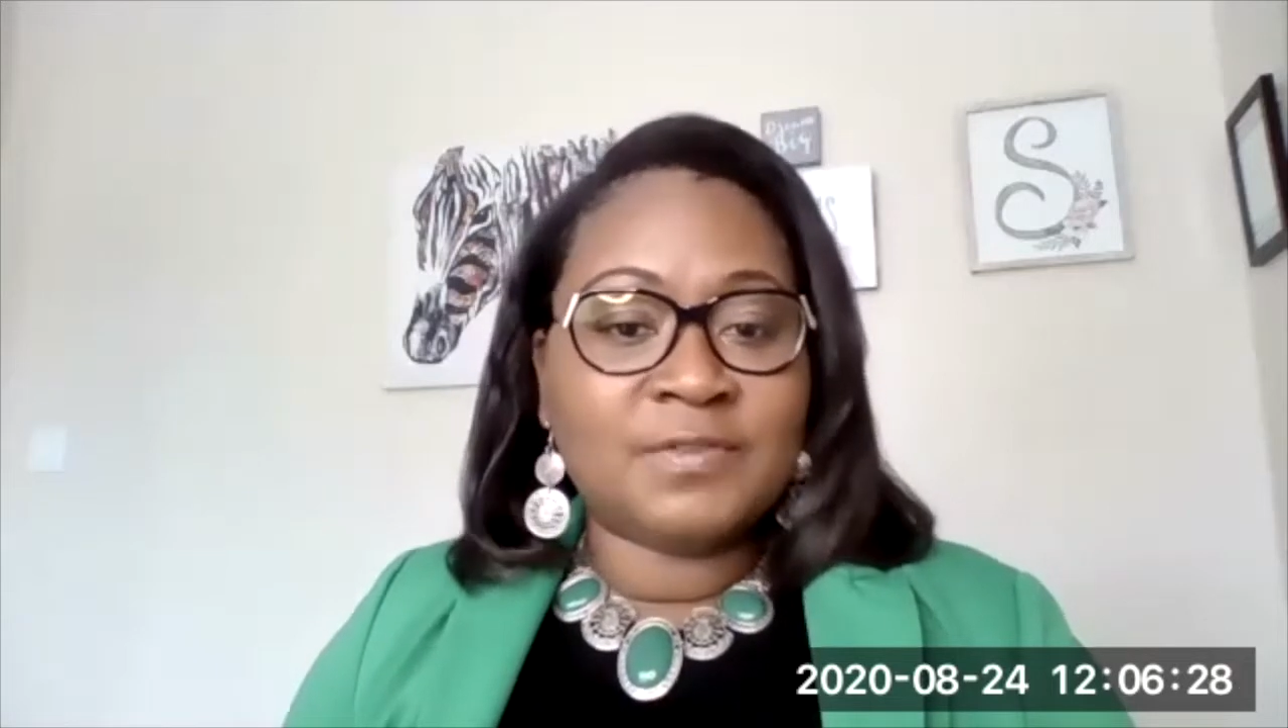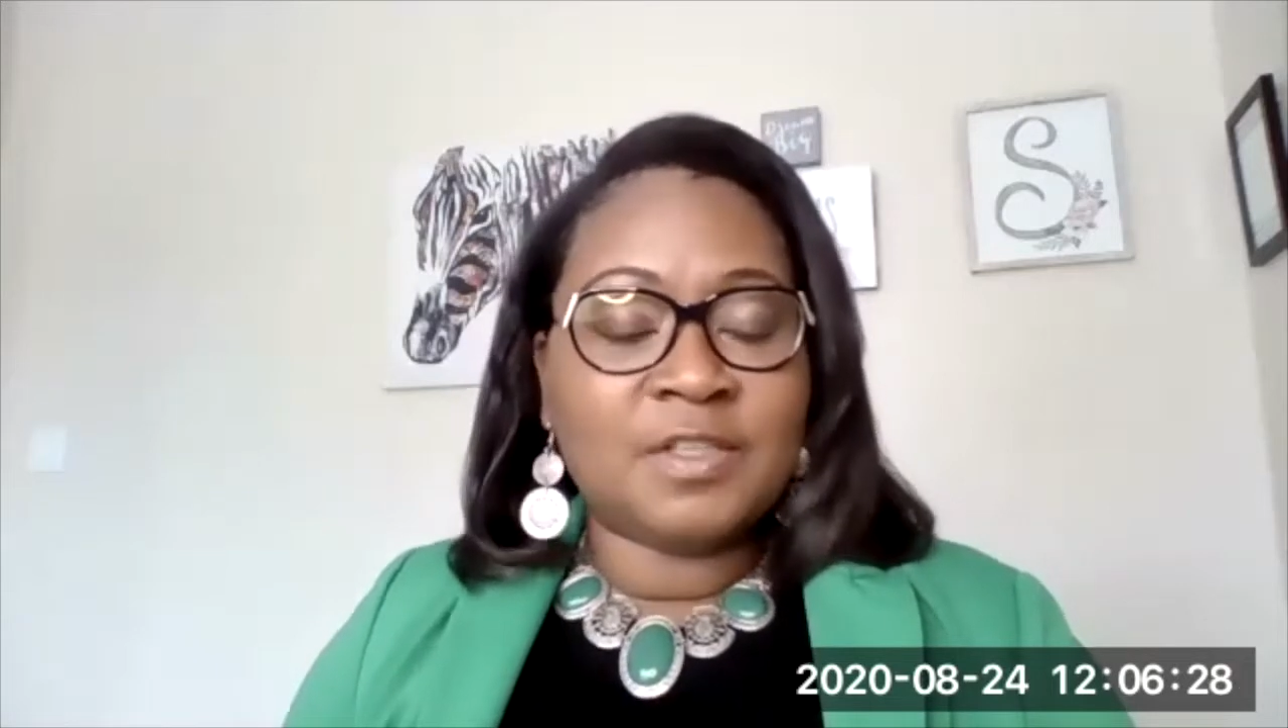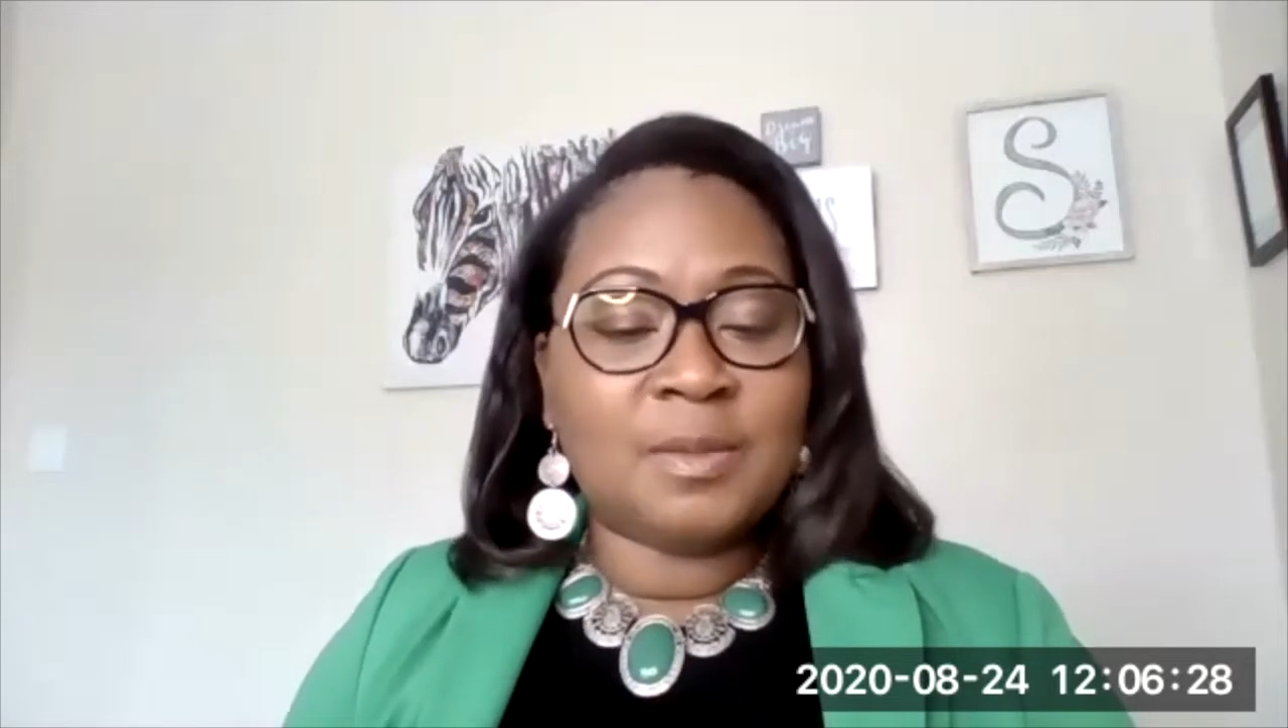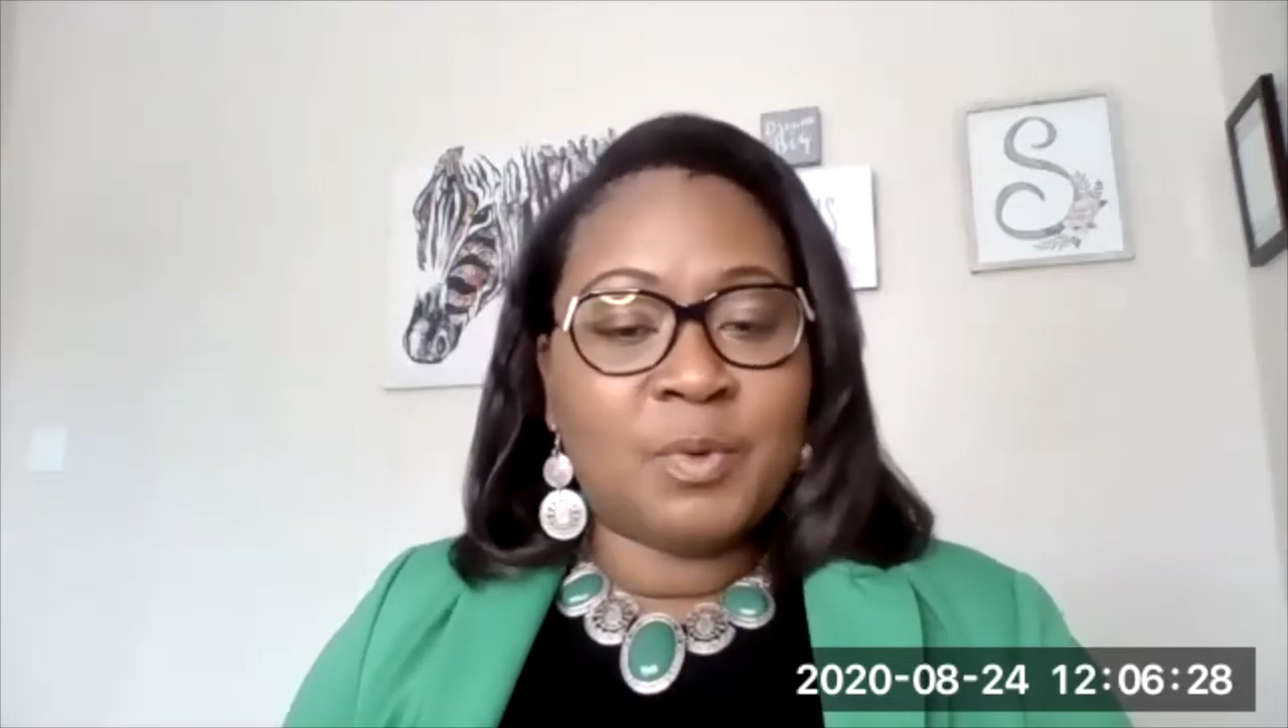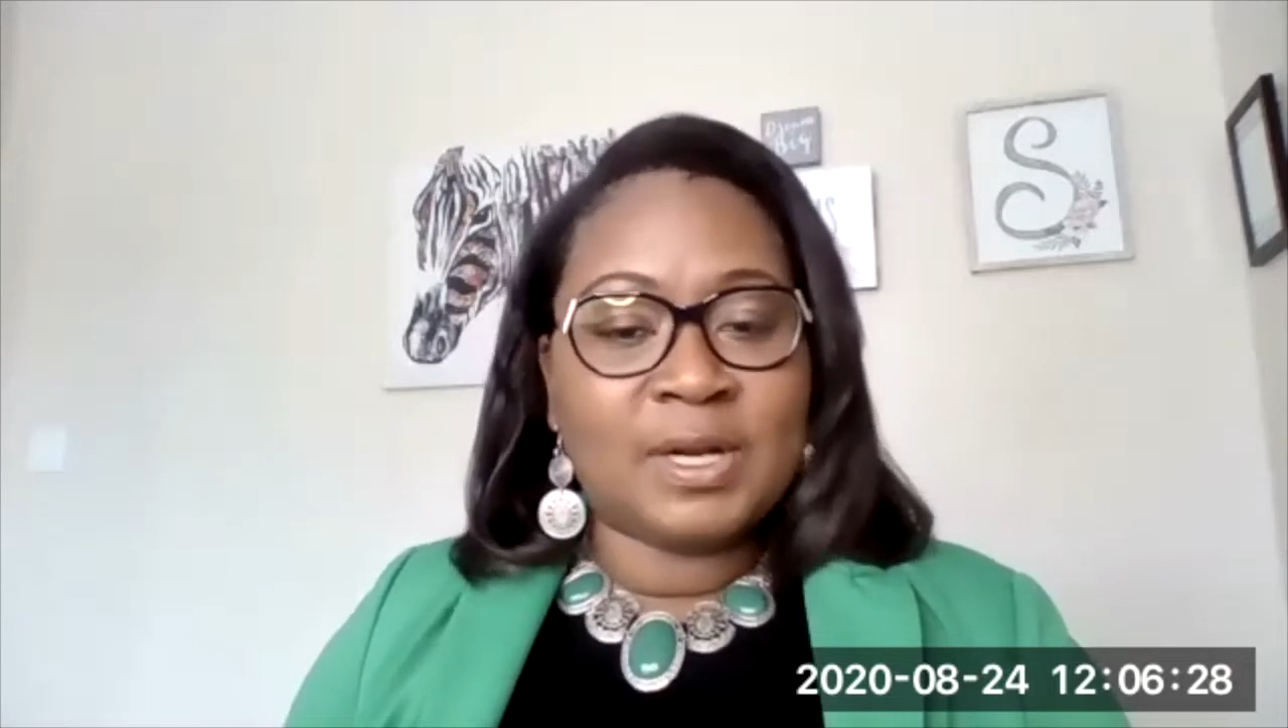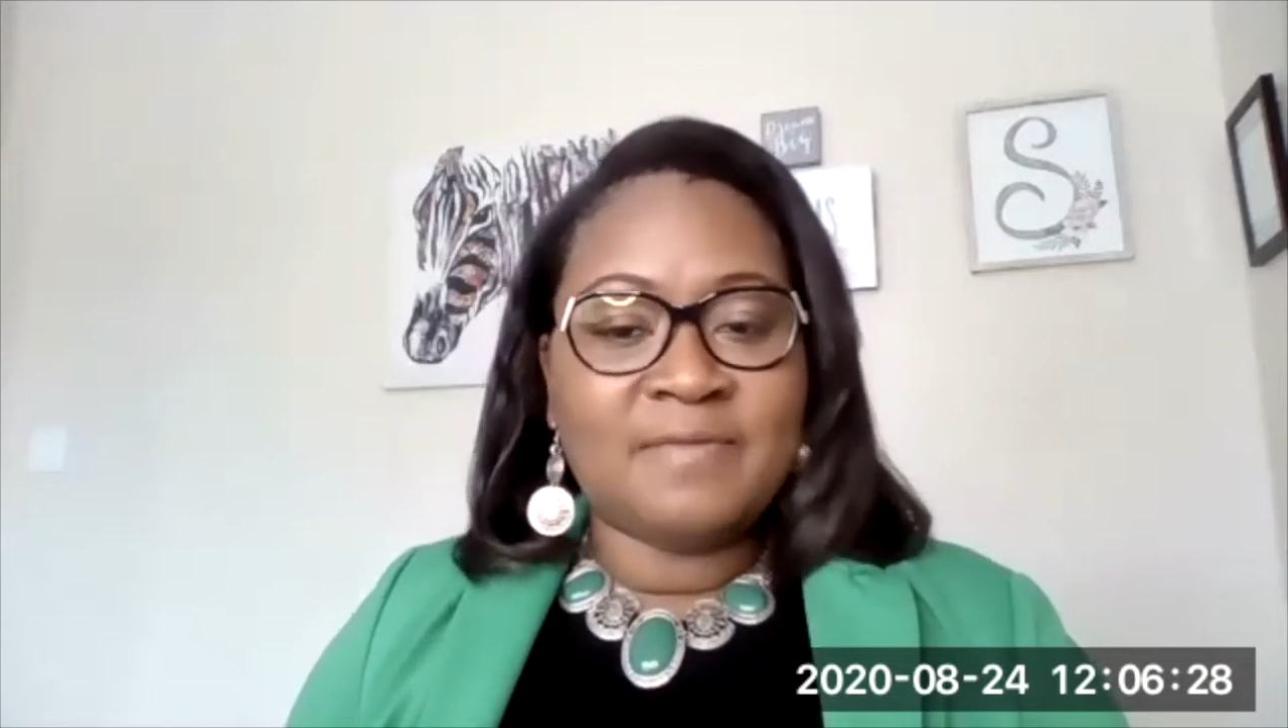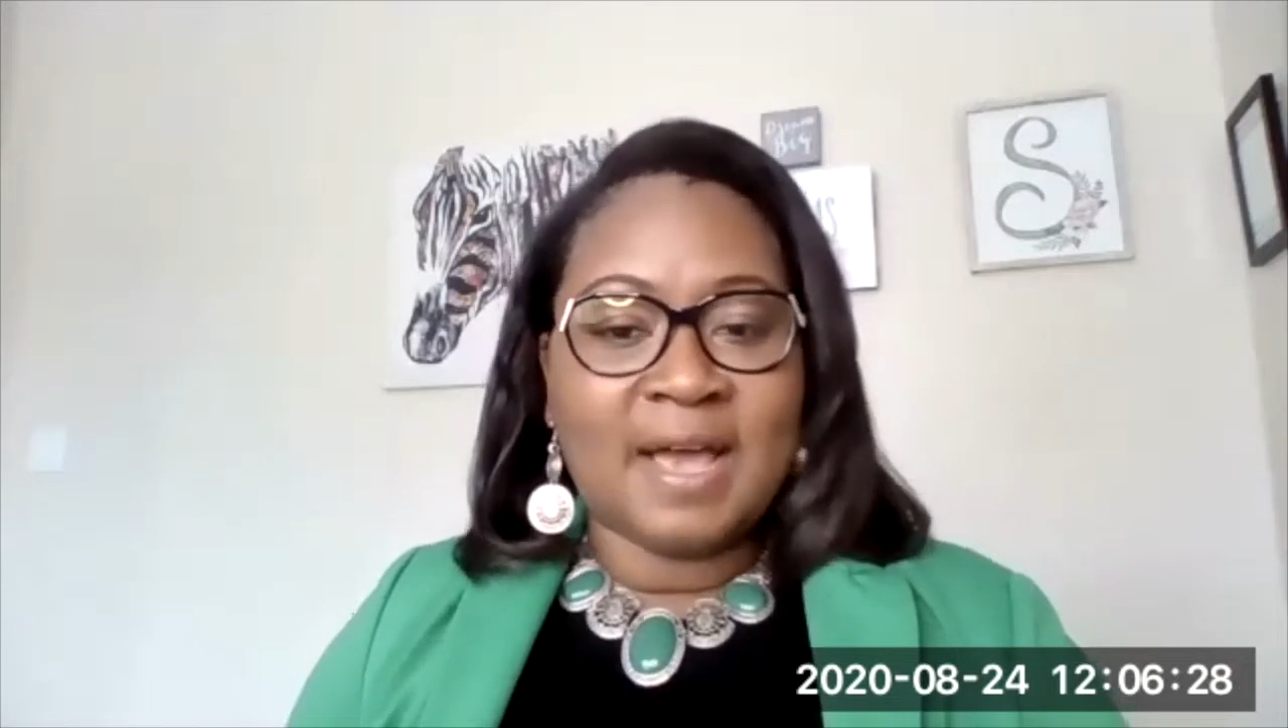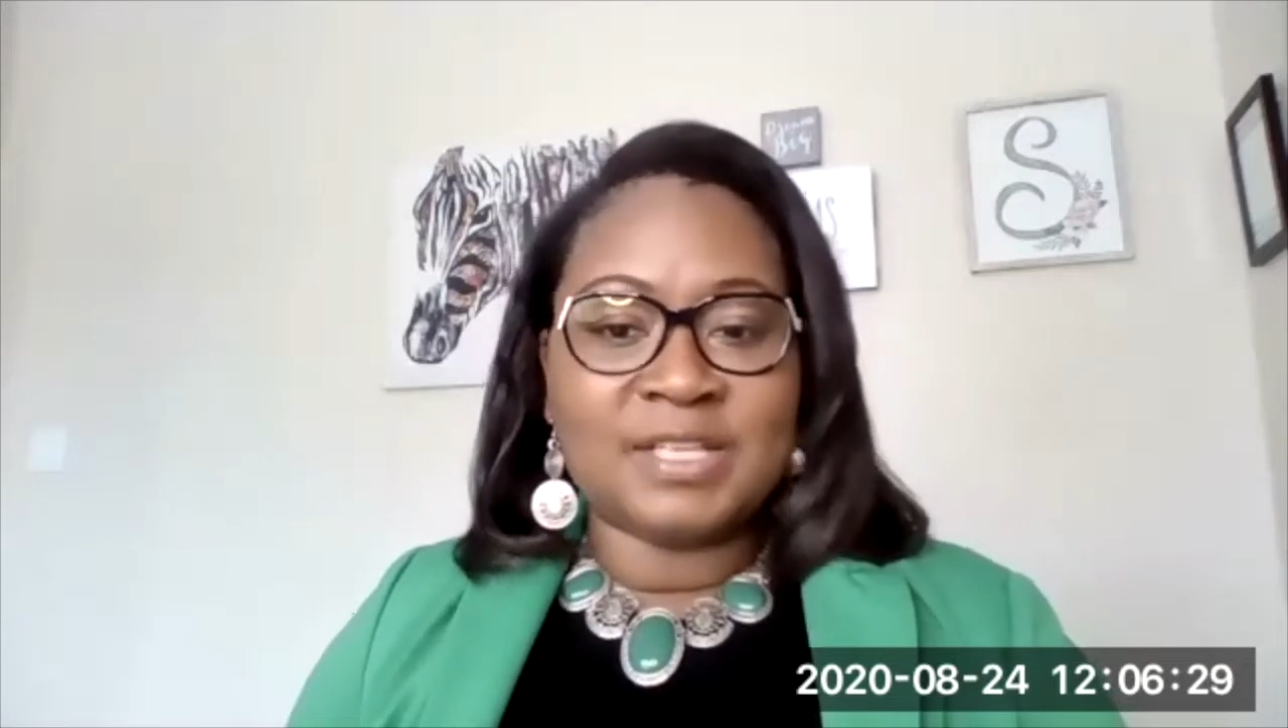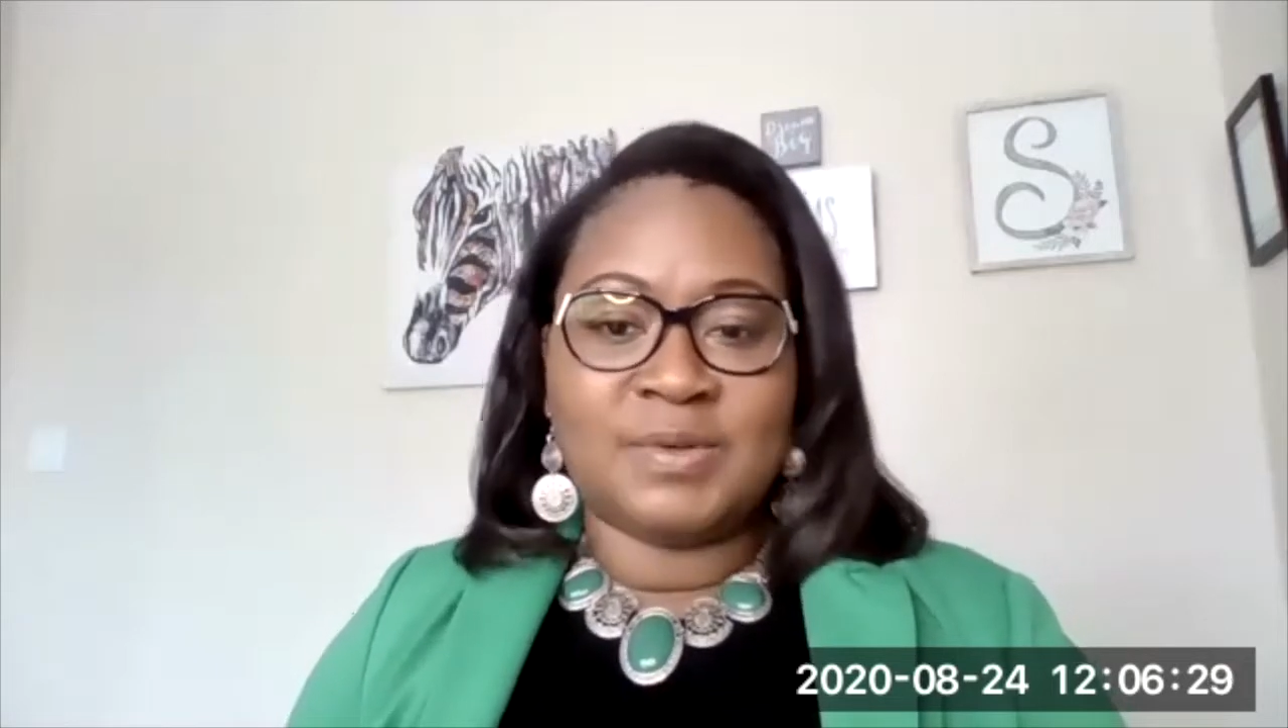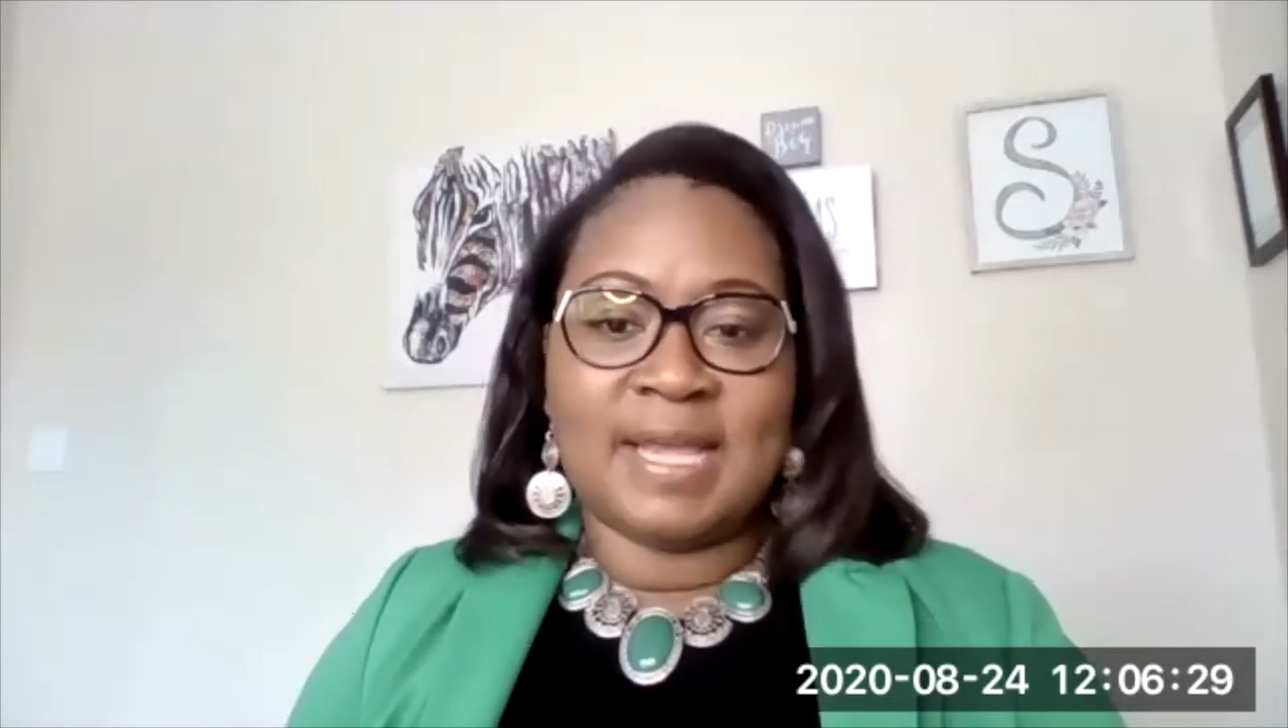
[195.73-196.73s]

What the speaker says: on the Board Advisory